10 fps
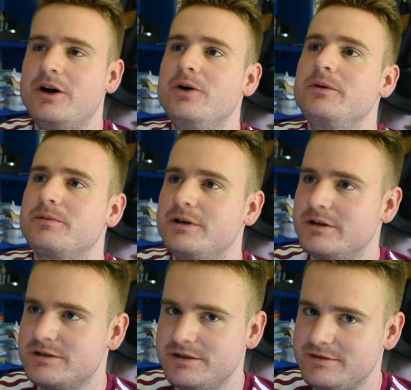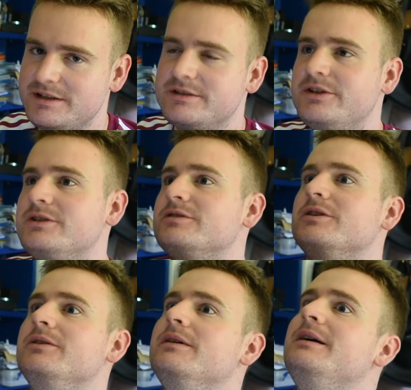own production of
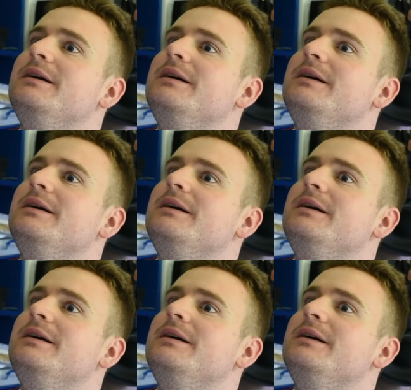testosterone.